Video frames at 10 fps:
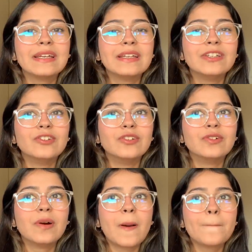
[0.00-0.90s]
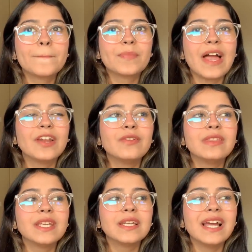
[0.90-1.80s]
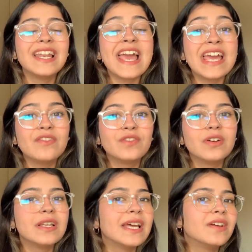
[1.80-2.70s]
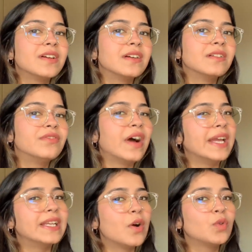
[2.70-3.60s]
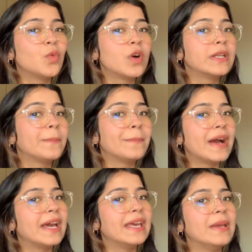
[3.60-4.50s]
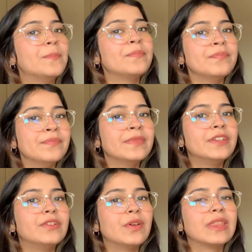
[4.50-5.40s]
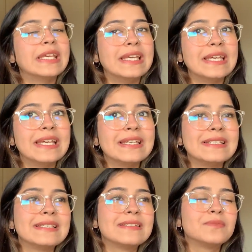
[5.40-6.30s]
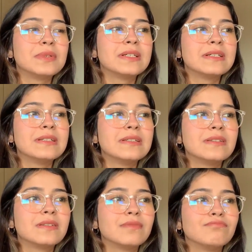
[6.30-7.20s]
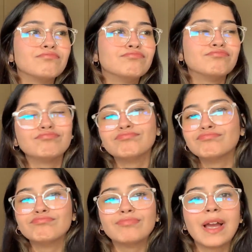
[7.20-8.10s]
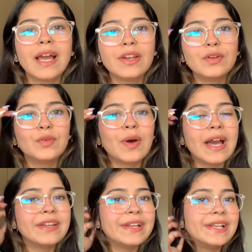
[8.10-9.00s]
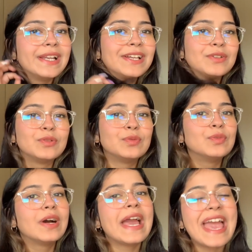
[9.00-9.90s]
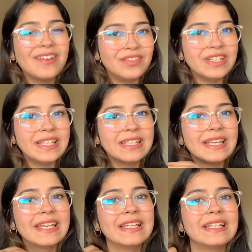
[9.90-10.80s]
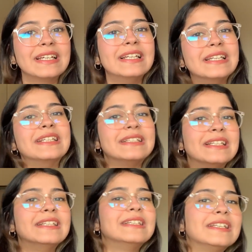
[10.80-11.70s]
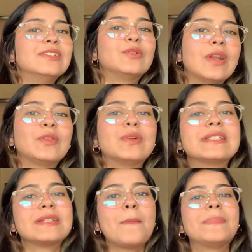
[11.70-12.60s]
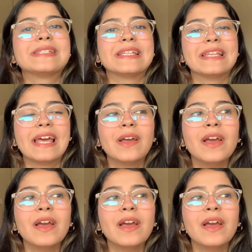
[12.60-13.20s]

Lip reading: don't think I'll ever like find out what my, you know, thing is, because I don't know, I really like to do everything a little thoda sab pasand hai.